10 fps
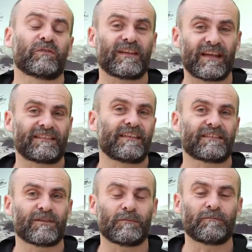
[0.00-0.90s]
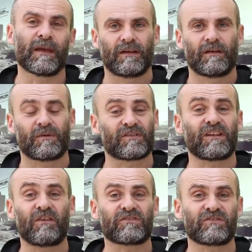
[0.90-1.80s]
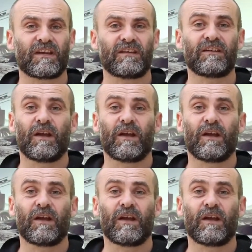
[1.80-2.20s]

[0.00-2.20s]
for their system. Because last gen,